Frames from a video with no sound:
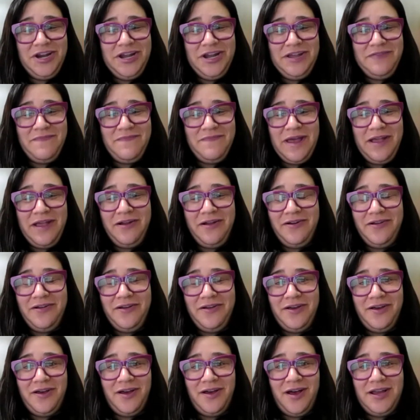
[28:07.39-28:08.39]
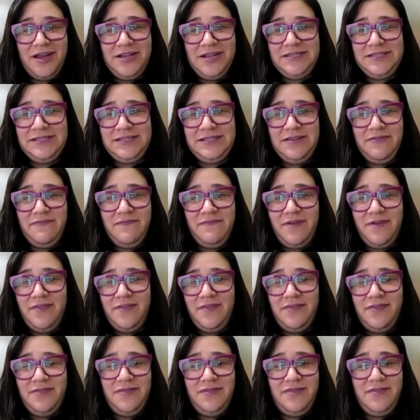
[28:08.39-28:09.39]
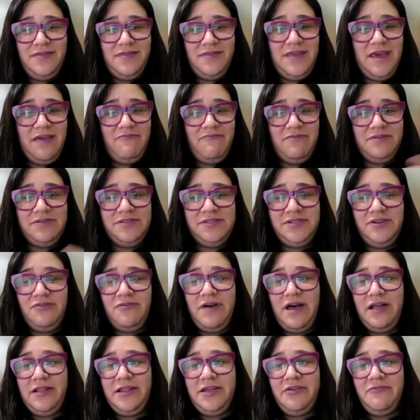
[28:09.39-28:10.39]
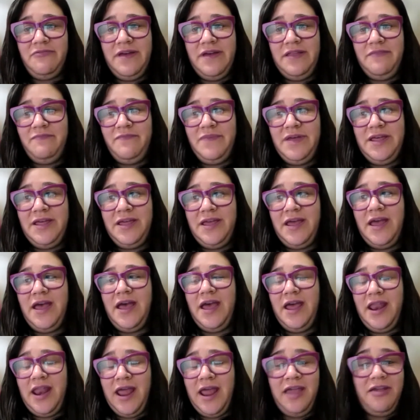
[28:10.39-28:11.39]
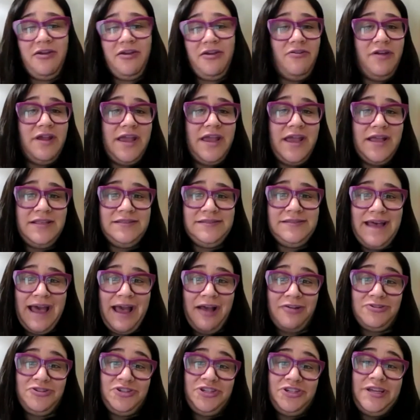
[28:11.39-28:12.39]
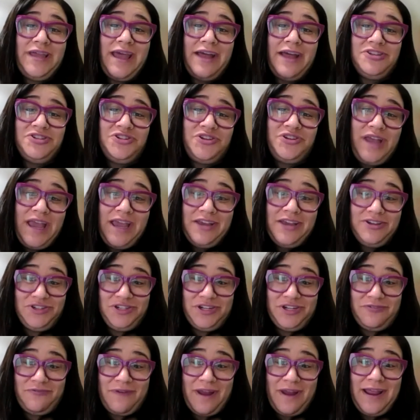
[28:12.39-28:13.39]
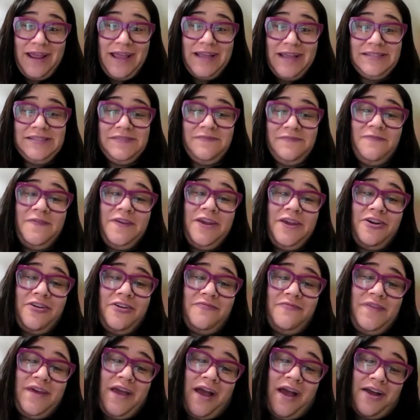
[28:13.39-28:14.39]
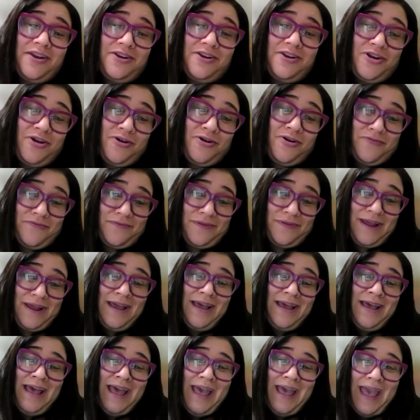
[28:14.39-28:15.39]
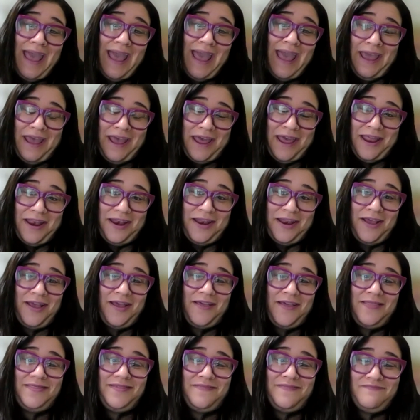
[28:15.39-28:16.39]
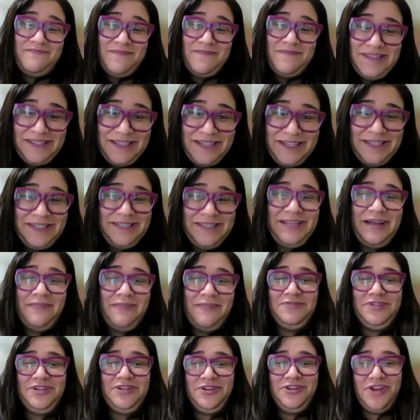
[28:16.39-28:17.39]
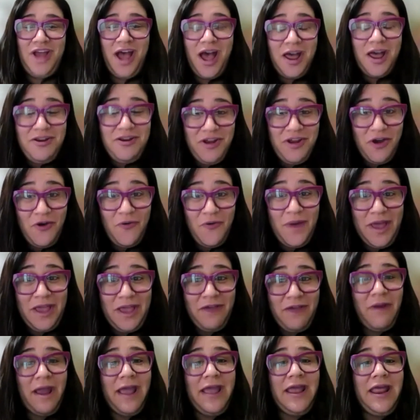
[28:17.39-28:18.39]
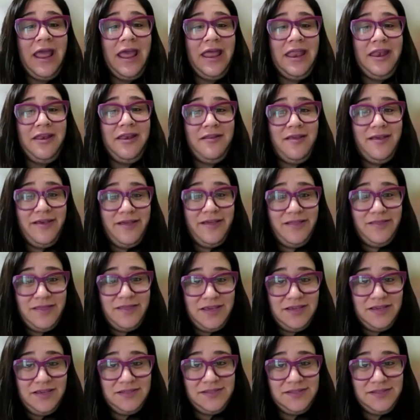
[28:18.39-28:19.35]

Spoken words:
and Michael, honestly, they were so eloquent, and I agree, it's actually education, right? It's fear of the unknown, right? And the misconception, not knowing, right? And these